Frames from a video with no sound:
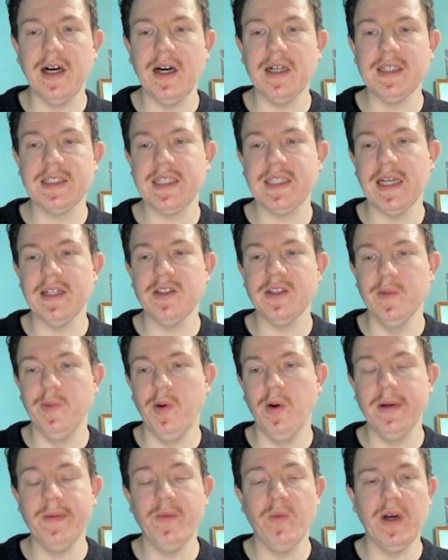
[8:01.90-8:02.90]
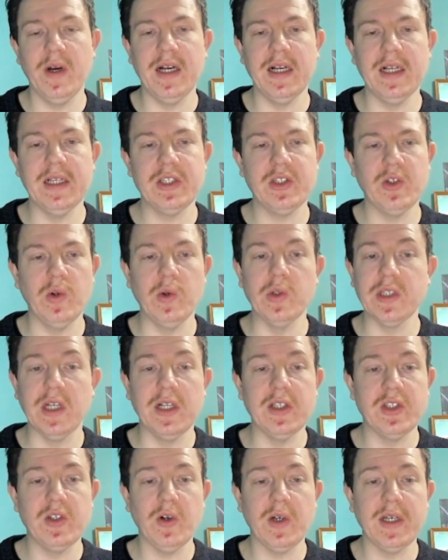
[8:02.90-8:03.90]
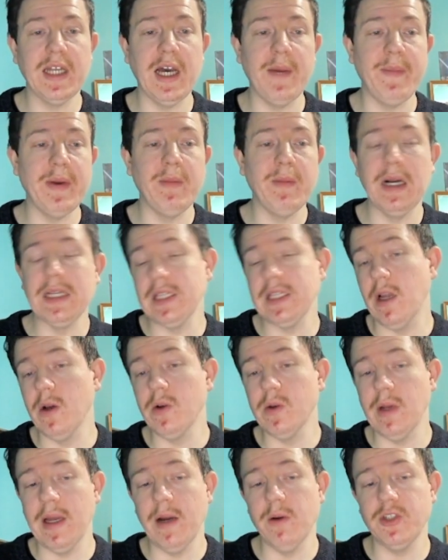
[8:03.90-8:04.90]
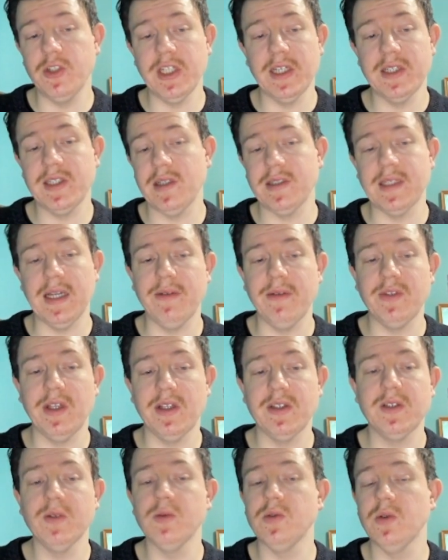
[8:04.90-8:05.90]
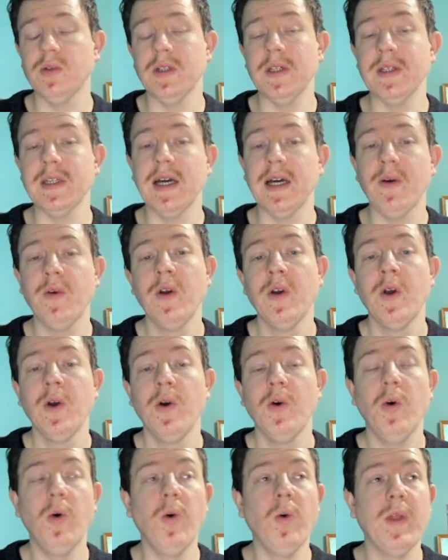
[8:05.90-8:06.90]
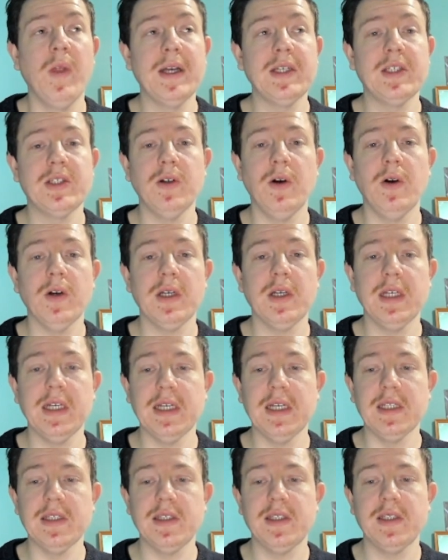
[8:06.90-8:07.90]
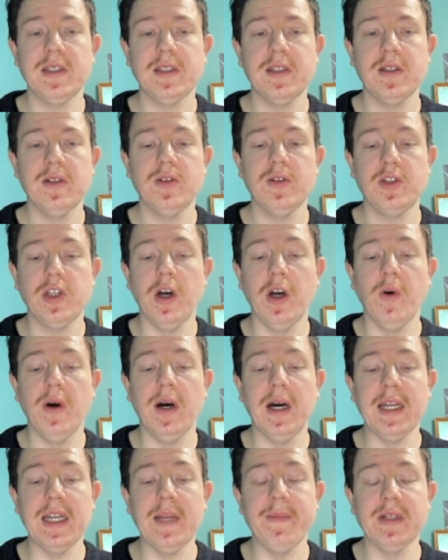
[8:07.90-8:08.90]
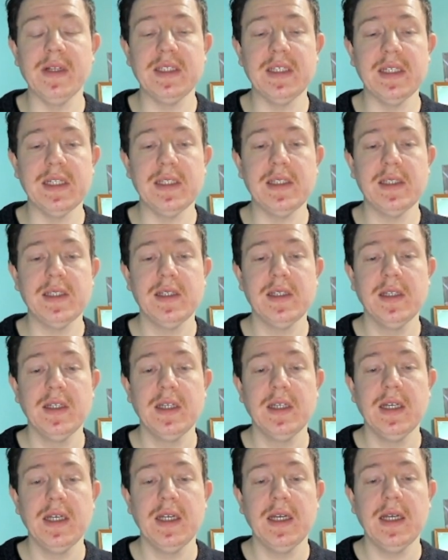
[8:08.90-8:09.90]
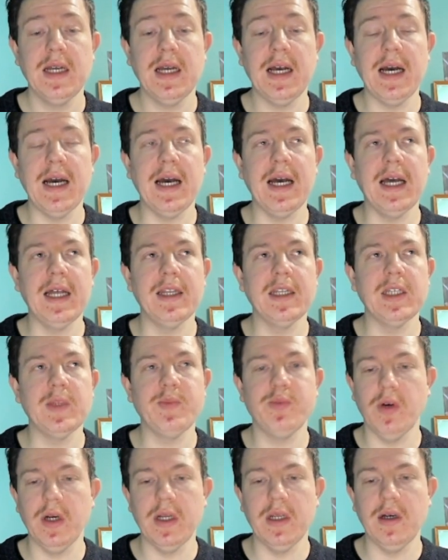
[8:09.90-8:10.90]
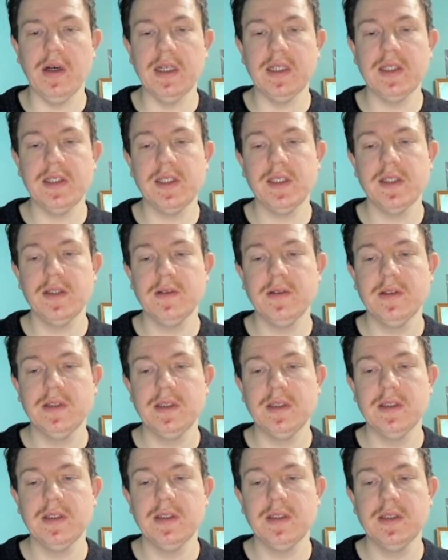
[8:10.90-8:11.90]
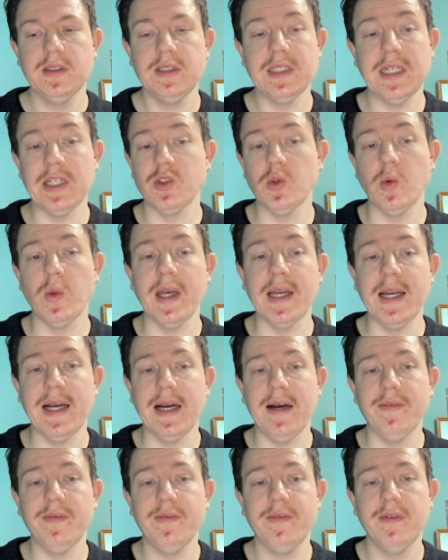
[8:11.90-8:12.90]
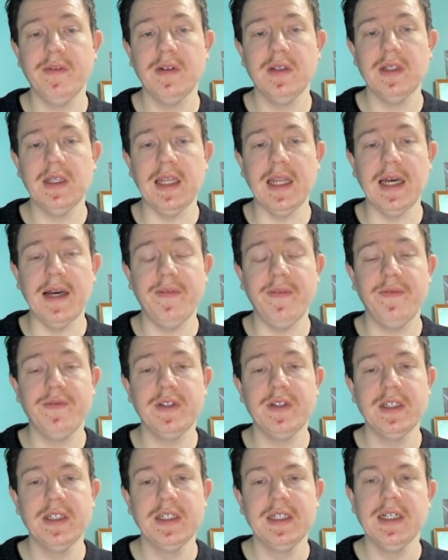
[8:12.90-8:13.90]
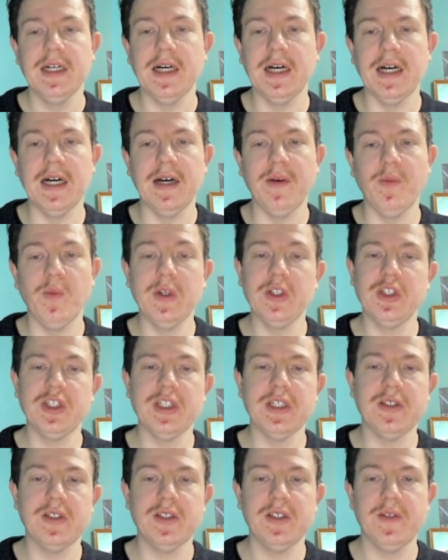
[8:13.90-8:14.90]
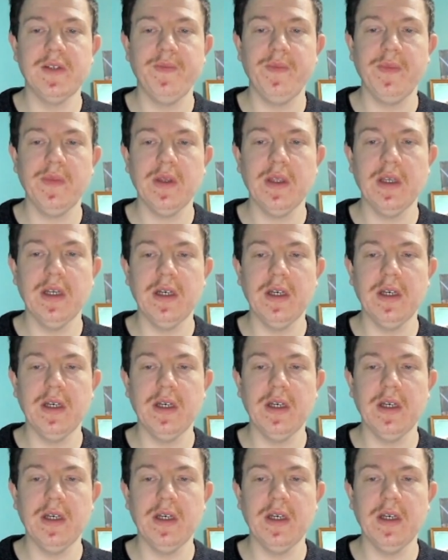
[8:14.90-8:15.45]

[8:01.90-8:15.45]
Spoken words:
it starts getting to the point where stores aren't stocking it, I mean, mine's LGS doesn't have Dusk Till Dawn in now. All they stock is Toa Unlimited and Bright Lights. That's all they have left, which is